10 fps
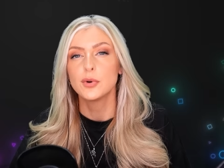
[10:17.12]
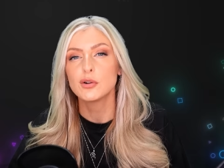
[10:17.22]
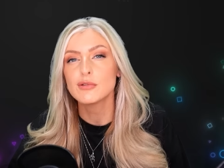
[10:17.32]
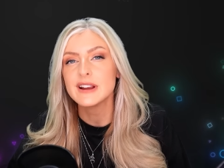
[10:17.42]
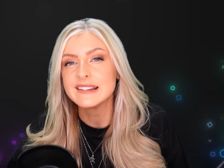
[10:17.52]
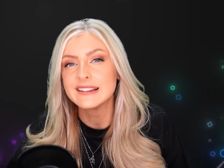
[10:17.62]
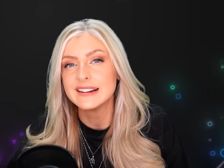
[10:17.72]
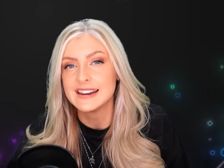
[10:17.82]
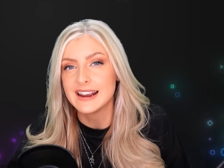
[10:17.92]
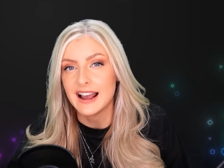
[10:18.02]
But
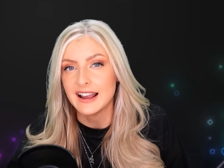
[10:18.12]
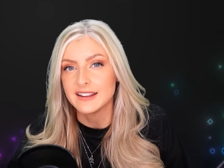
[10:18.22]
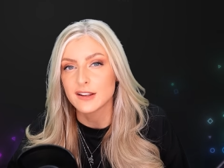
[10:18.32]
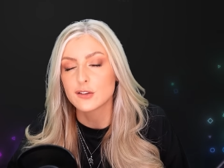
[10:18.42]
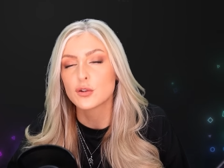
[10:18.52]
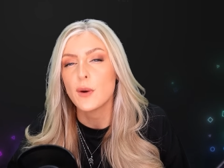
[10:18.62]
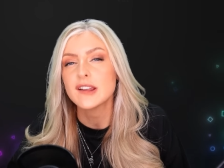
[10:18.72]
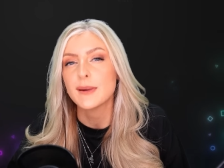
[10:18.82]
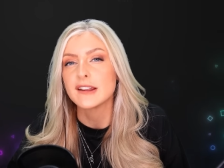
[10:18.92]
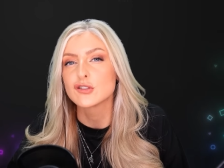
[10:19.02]
recently, guys,
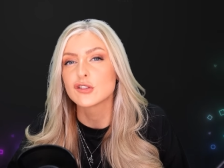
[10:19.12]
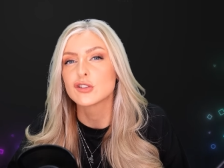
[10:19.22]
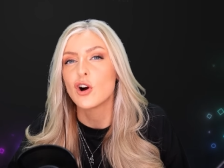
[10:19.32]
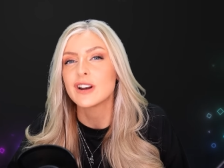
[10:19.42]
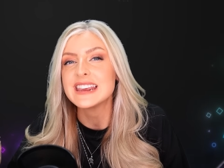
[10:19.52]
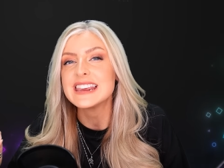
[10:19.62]
Squarespace just got